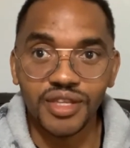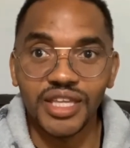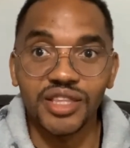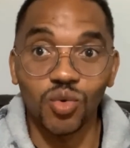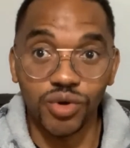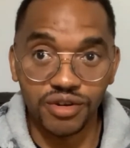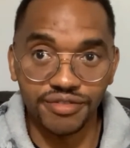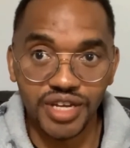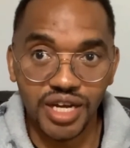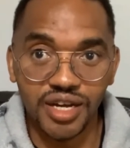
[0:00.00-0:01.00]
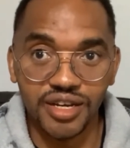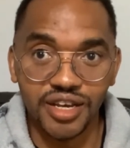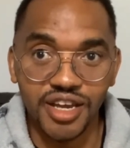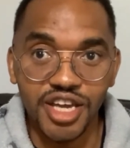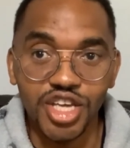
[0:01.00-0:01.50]
the Word of God,
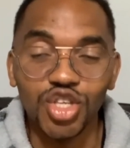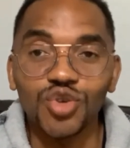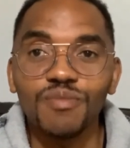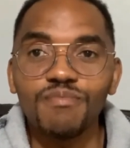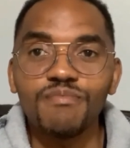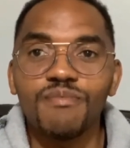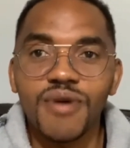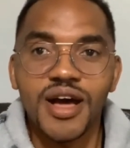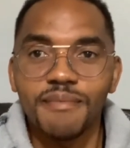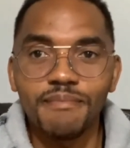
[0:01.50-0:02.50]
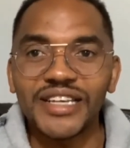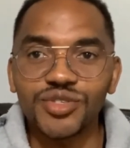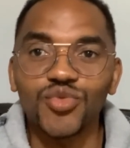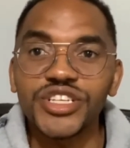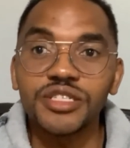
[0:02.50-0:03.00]
you
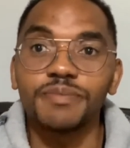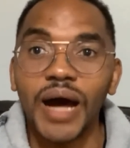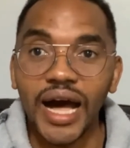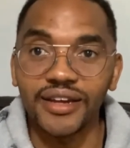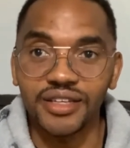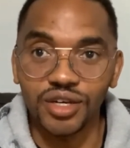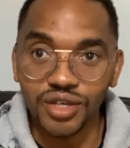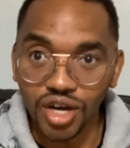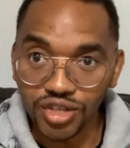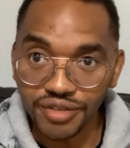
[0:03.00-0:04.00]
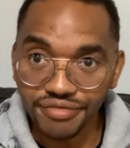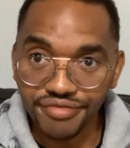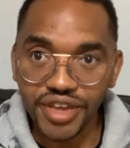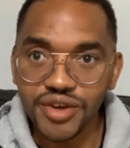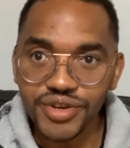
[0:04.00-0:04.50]
must respond on the
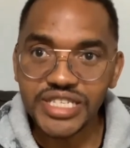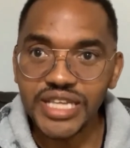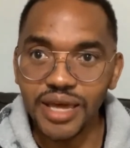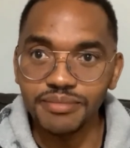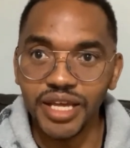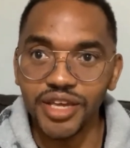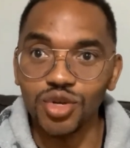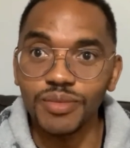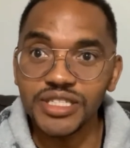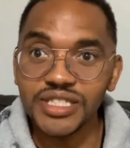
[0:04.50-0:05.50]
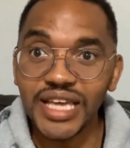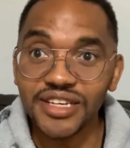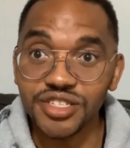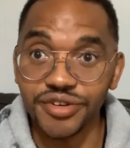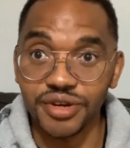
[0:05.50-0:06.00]
very same day you must get
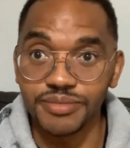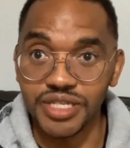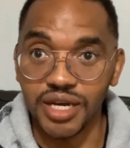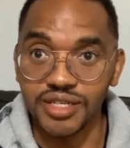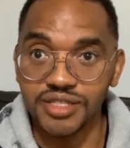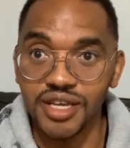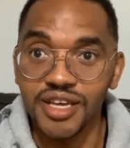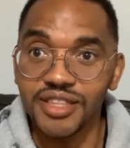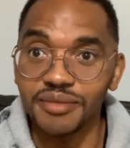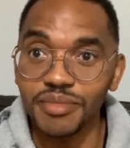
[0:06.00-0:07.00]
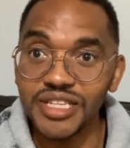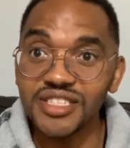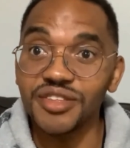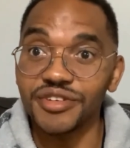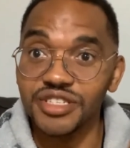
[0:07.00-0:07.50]
circumcised. That means
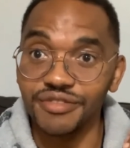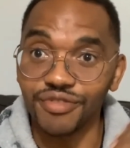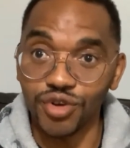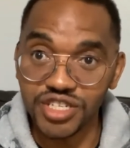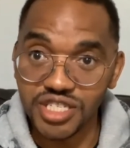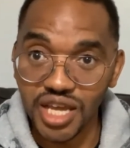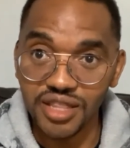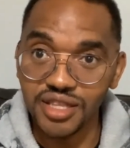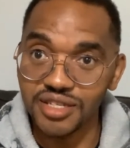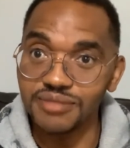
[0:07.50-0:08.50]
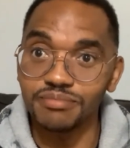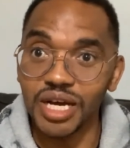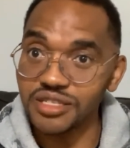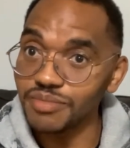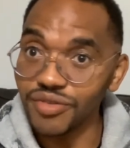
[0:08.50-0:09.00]
there is a foreskin that
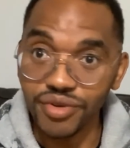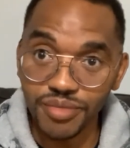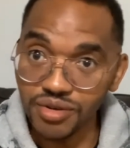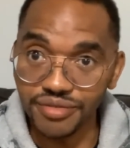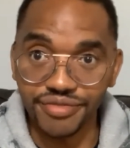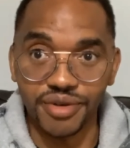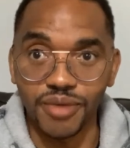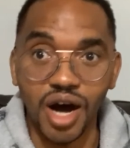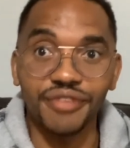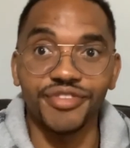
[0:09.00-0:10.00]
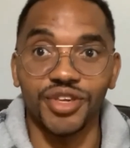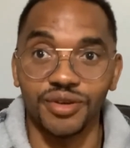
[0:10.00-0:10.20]
must be removed from off you.